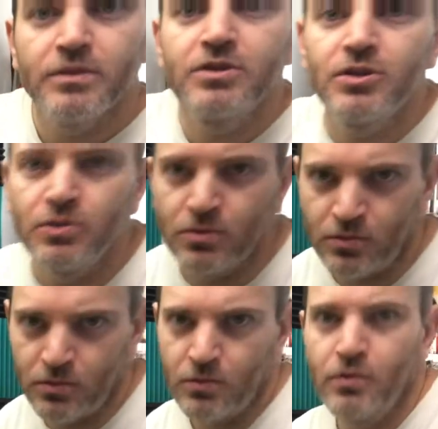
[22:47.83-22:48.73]

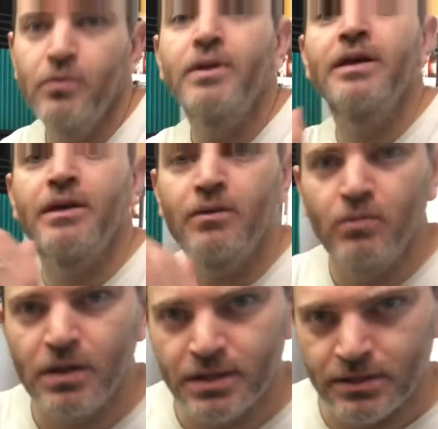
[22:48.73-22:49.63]
two, three,
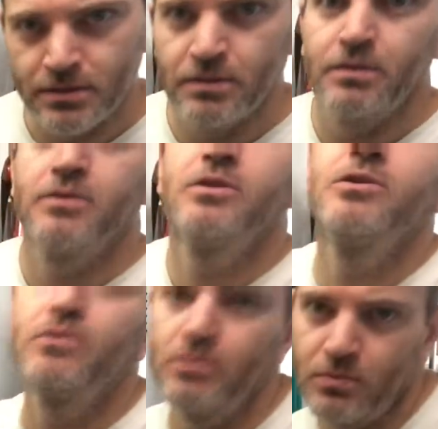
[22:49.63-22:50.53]
one,
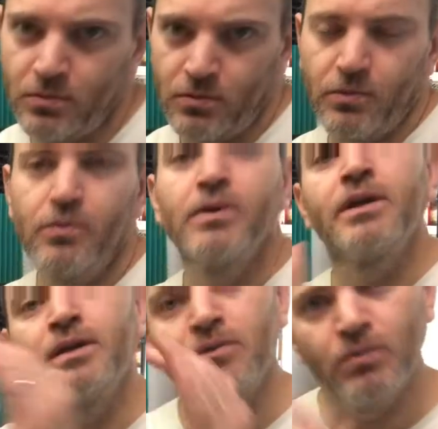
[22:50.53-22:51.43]
two,
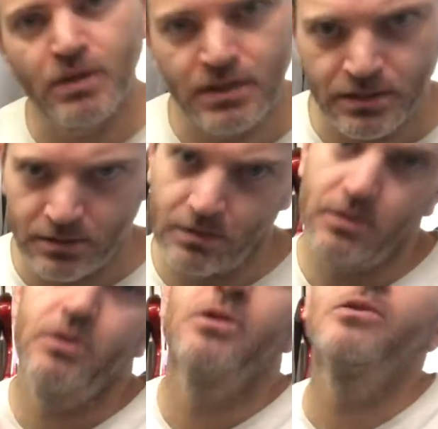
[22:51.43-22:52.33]
three, one,
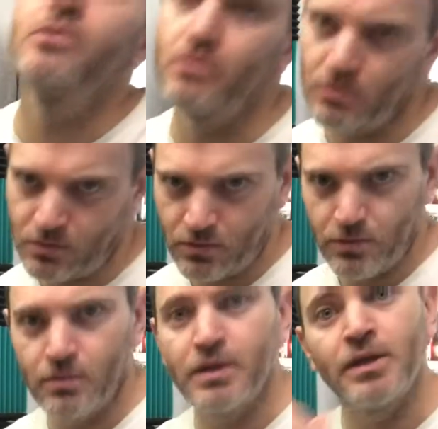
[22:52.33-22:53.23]
two,
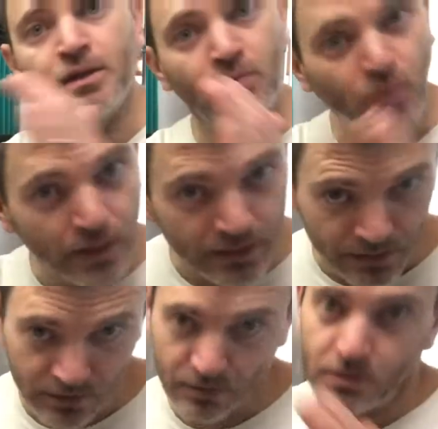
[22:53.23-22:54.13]
three,
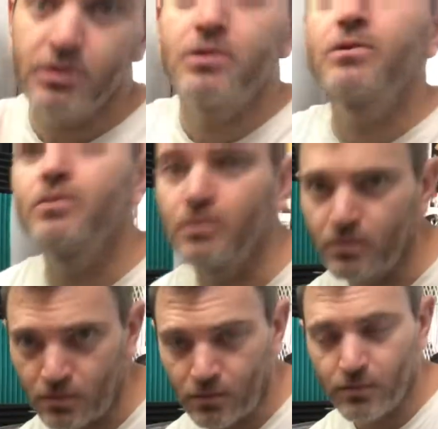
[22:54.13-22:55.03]
one,
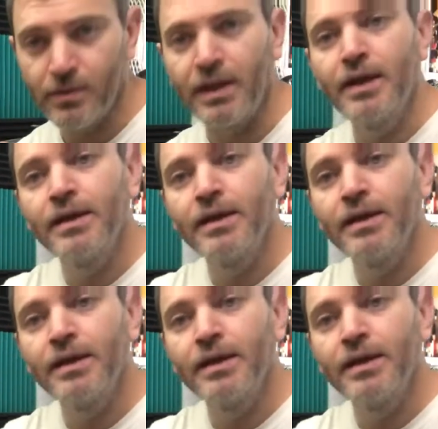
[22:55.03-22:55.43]
two, three.